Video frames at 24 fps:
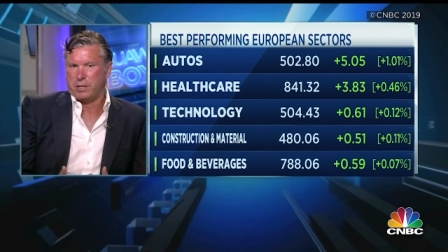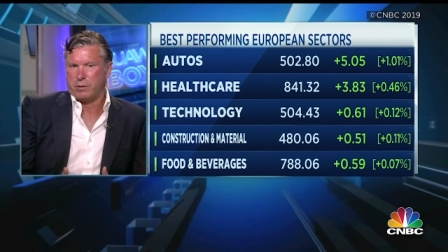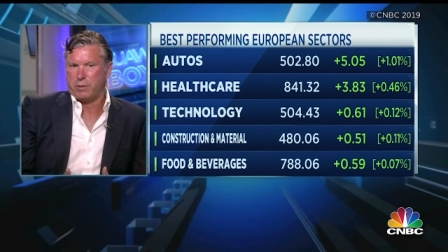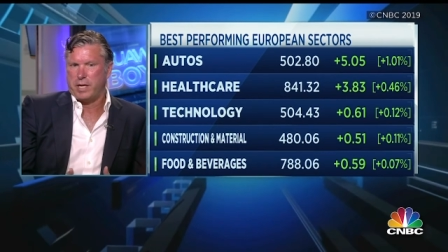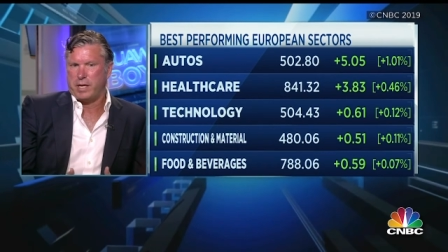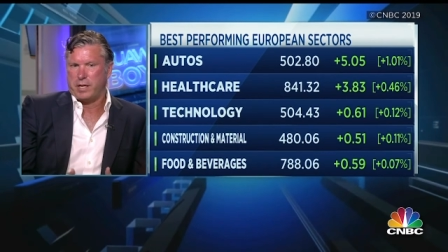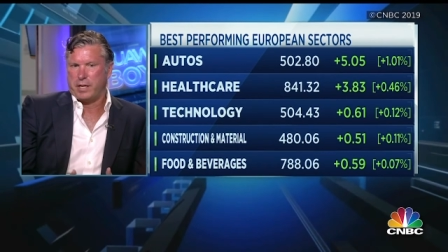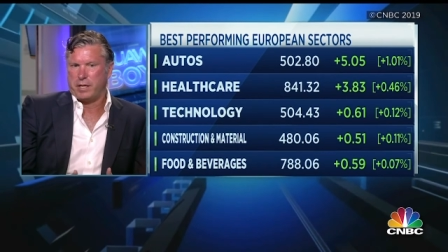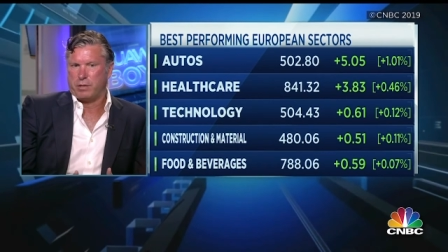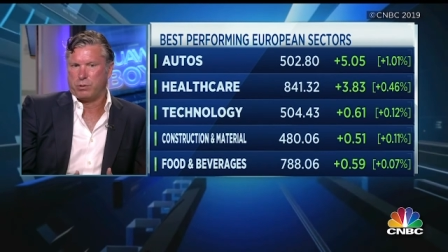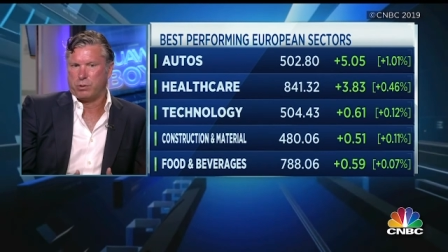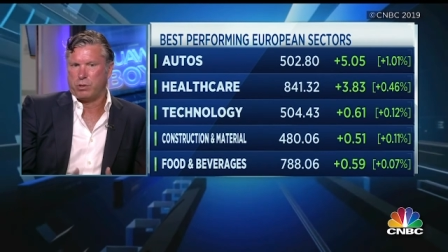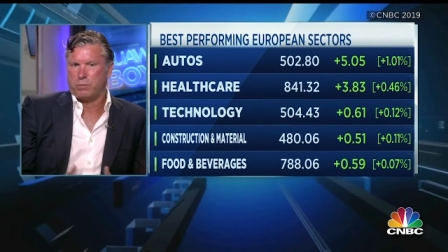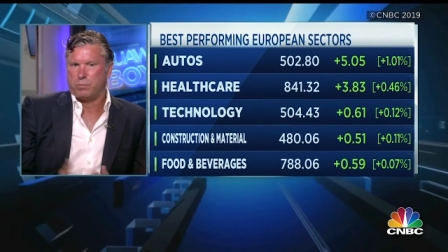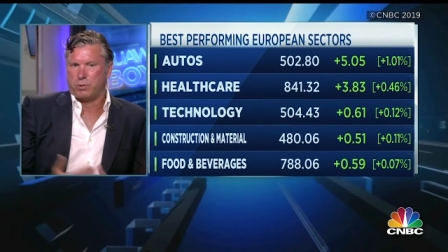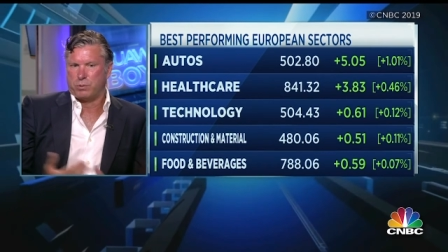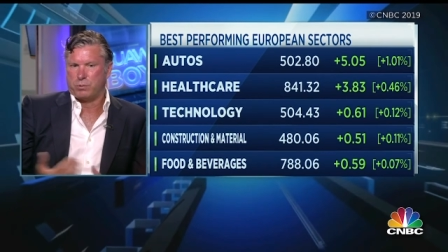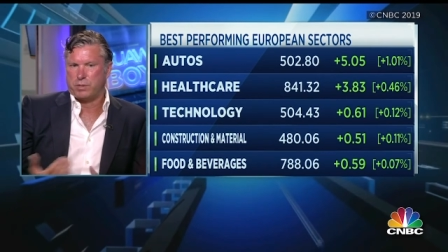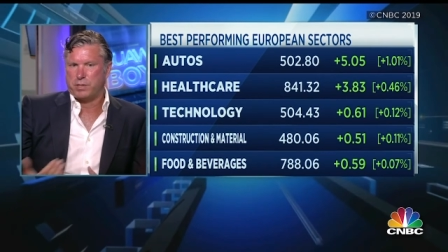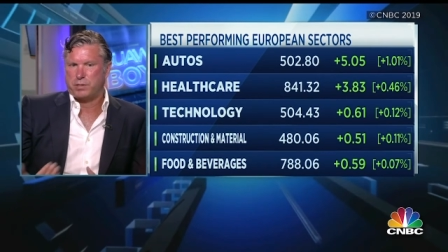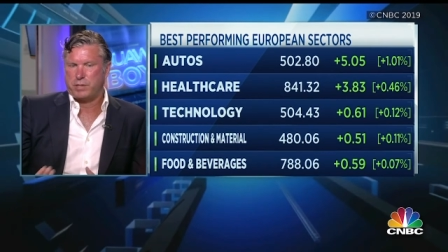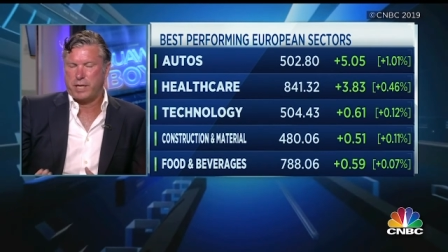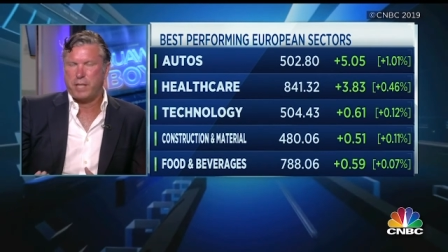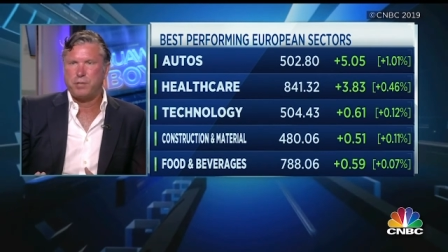in a global
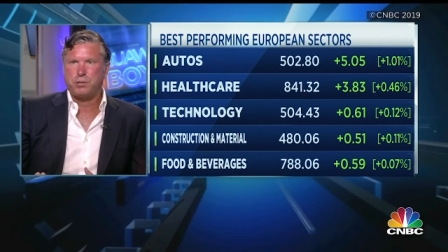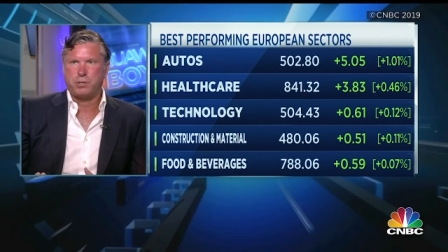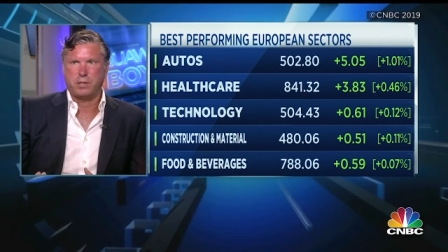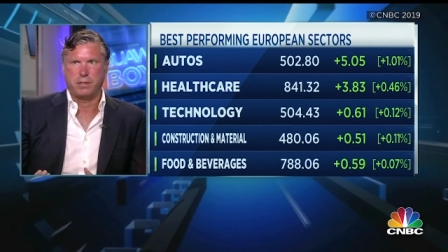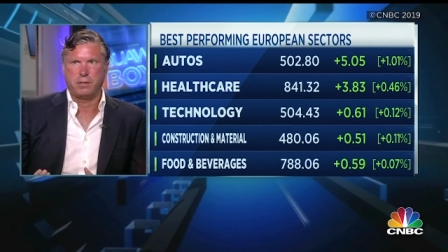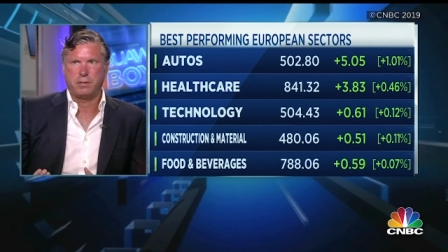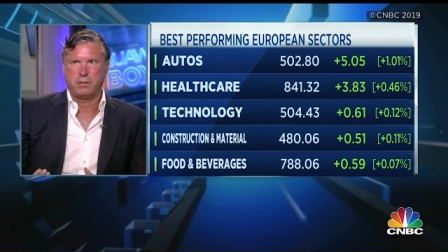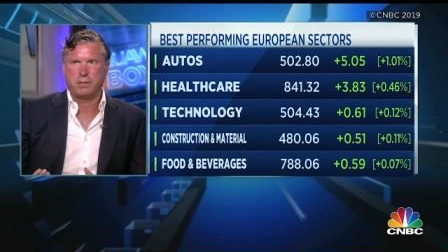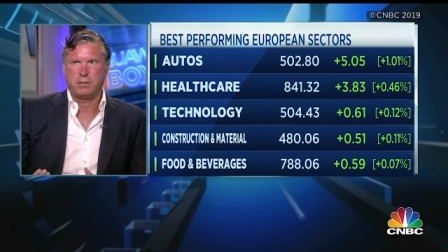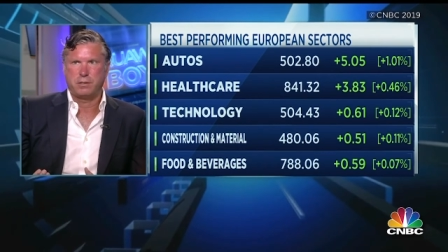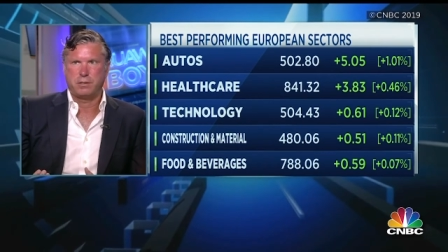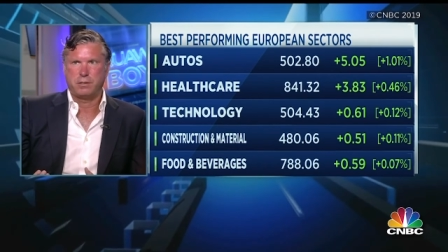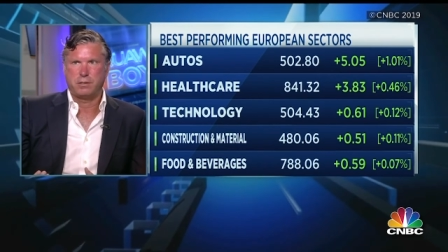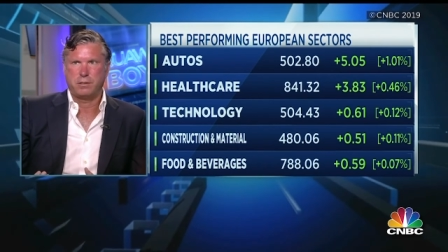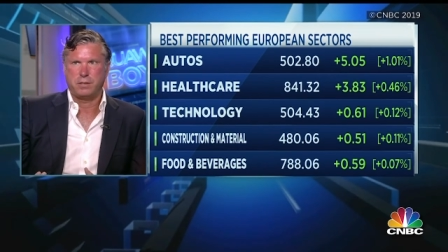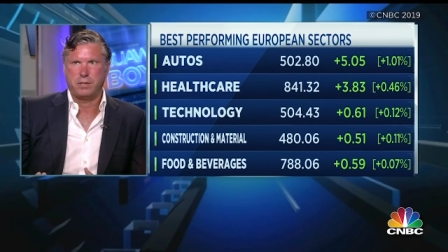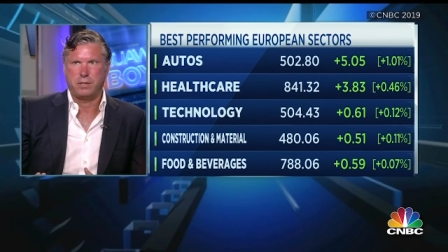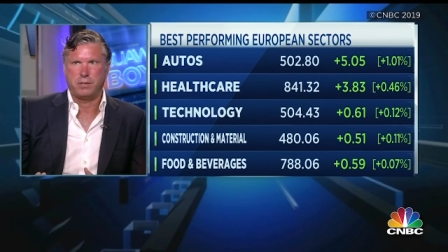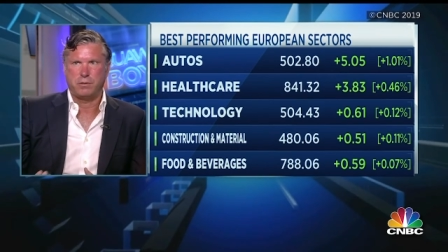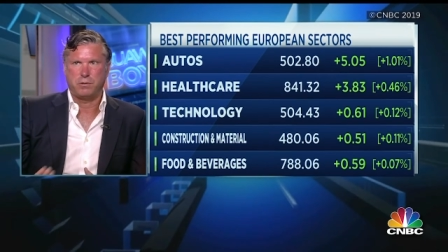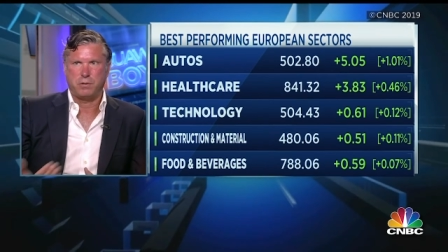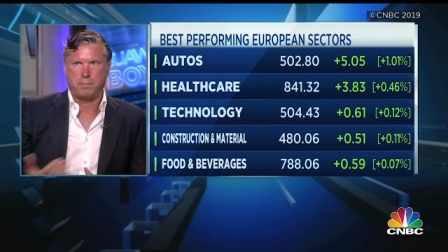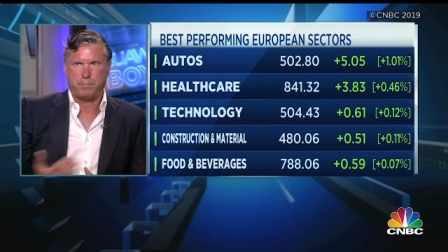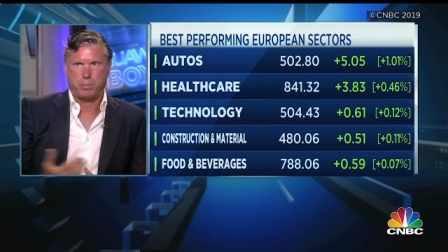recession,
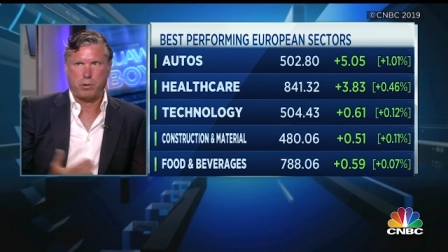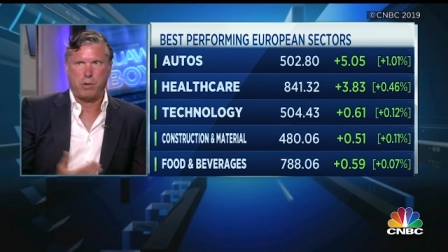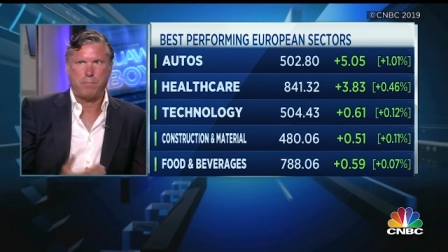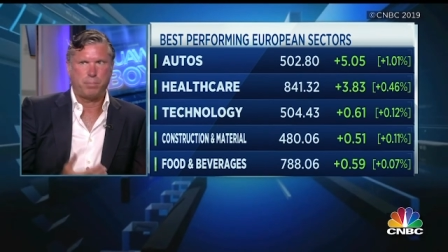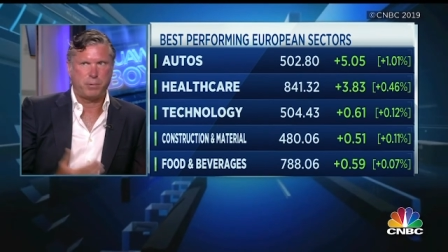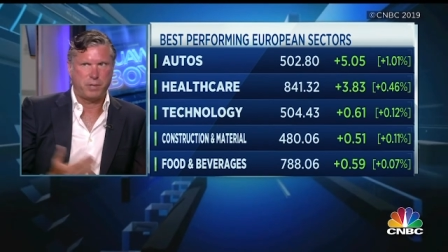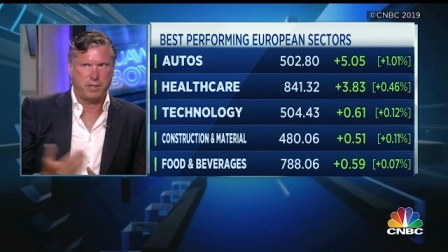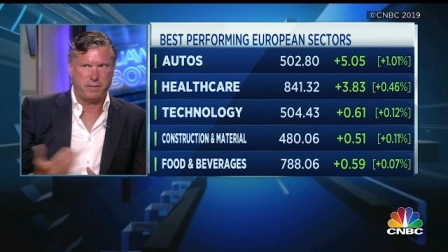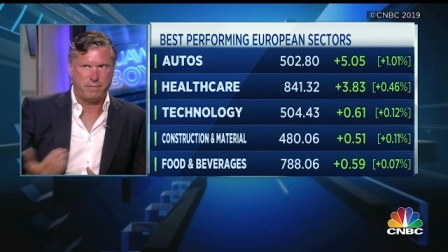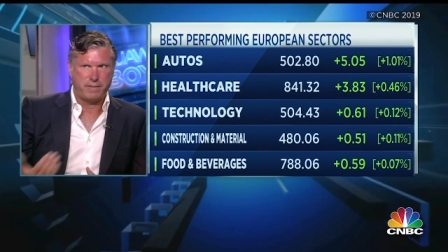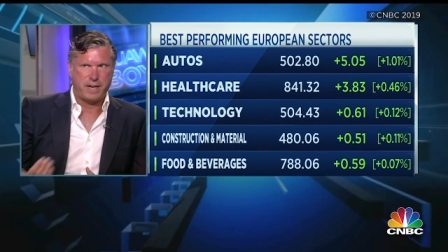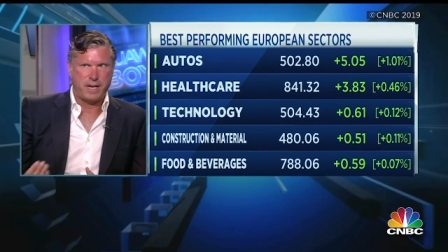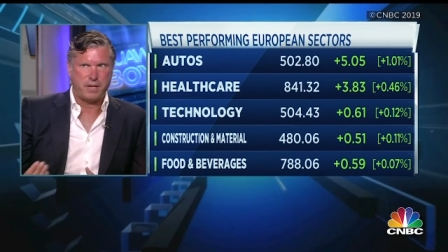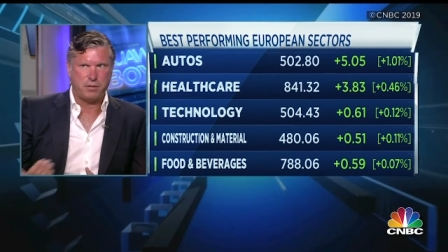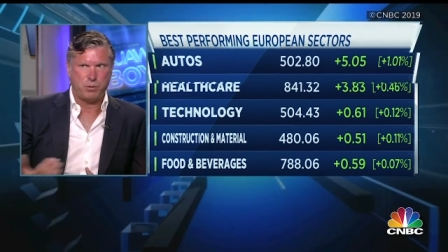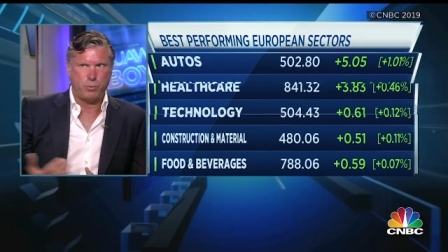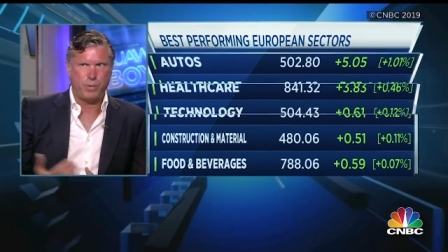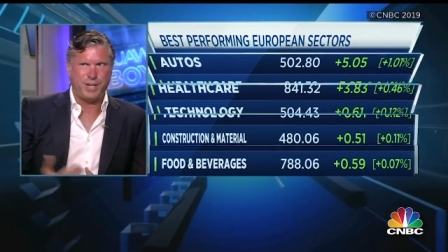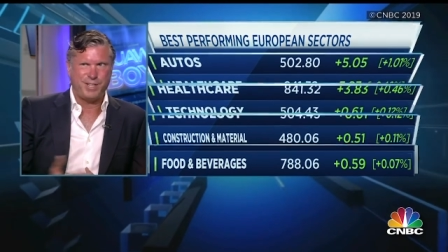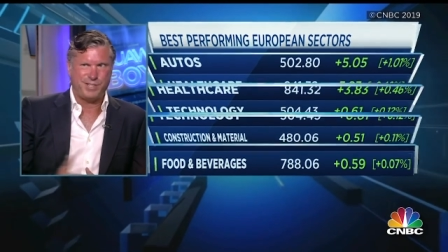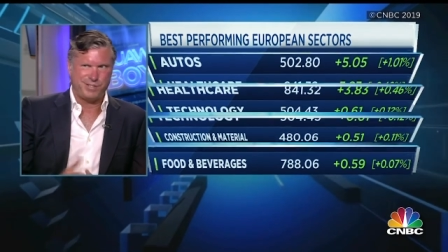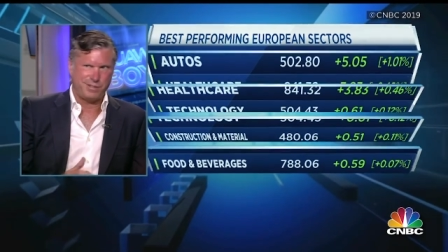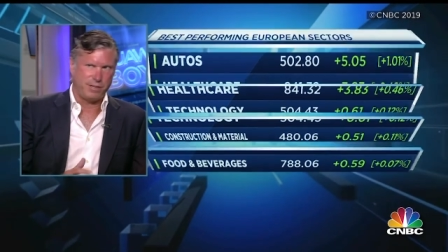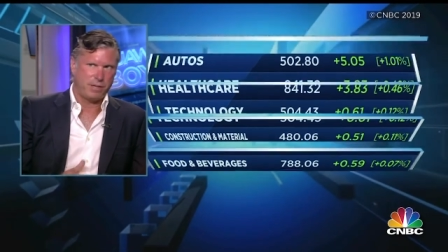the property
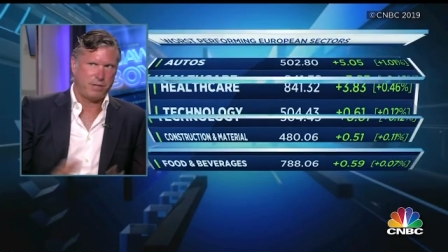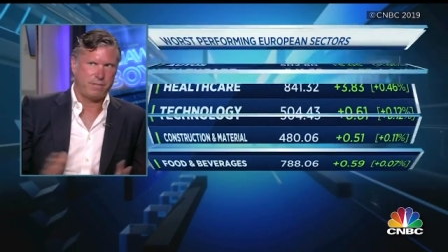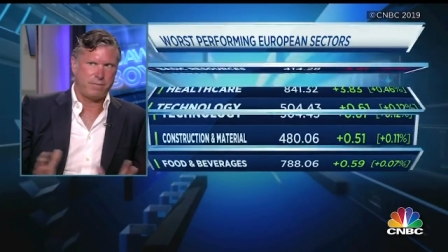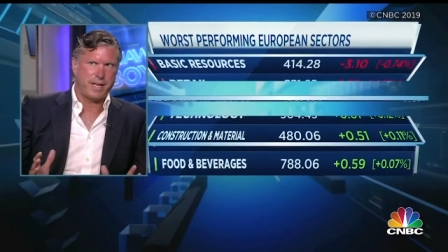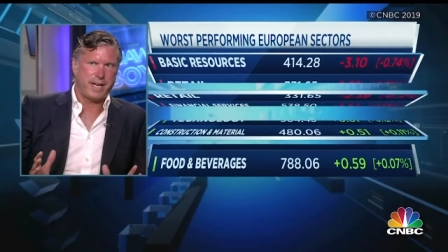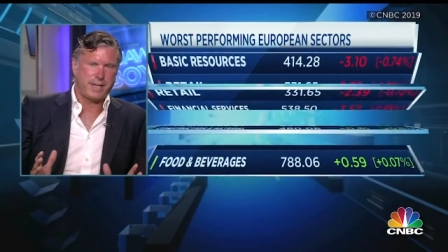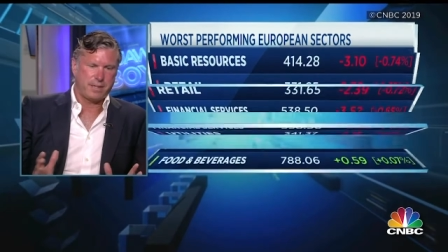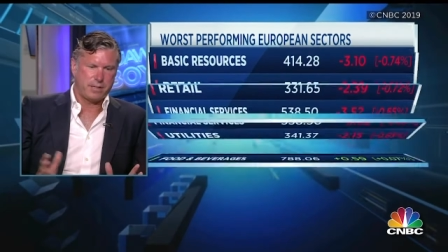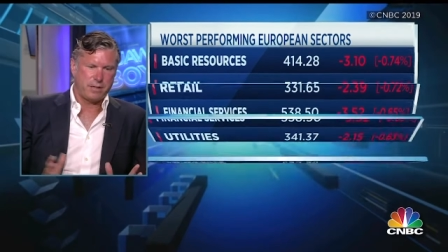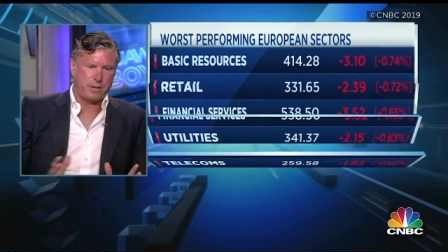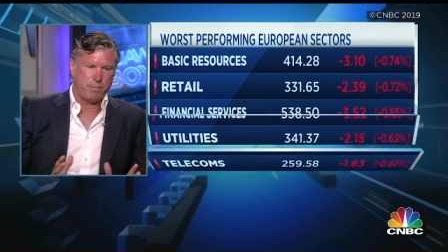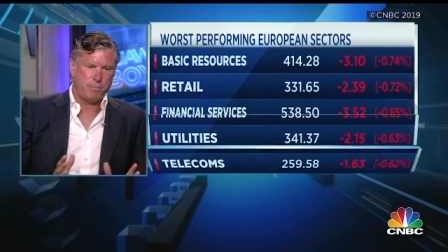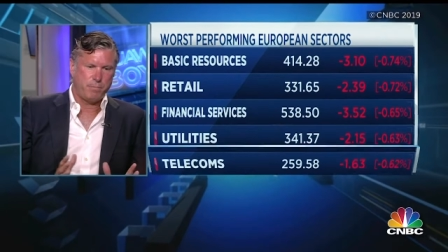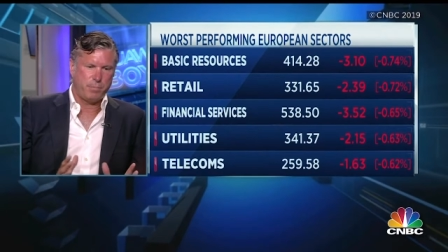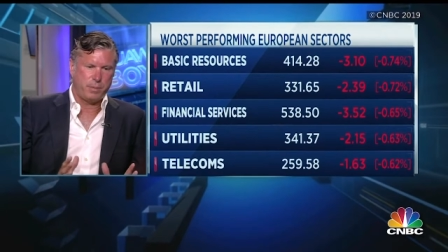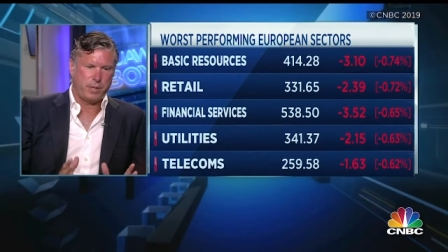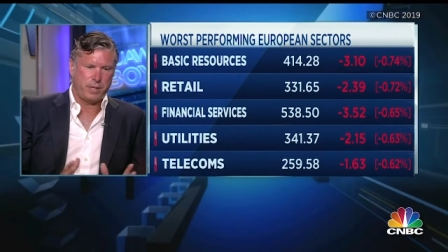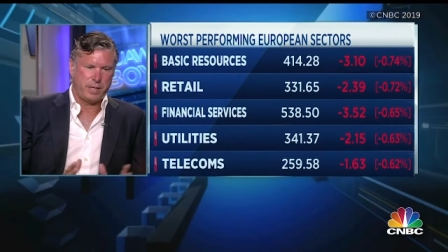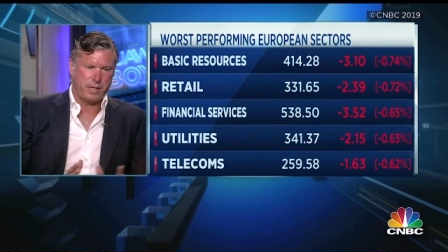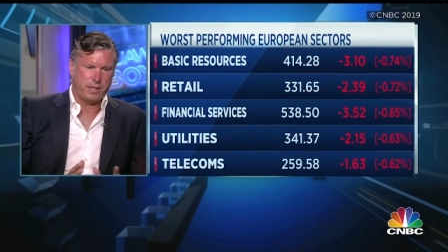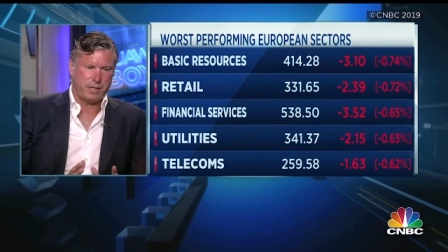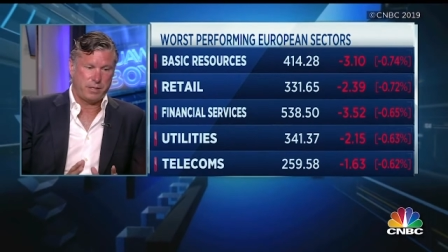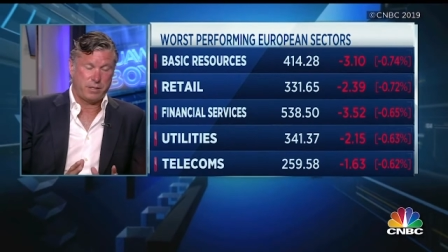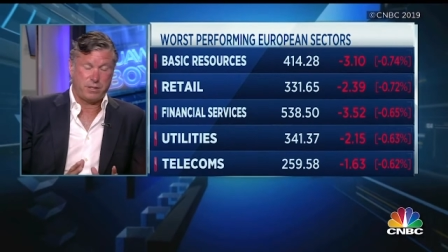valuation of that company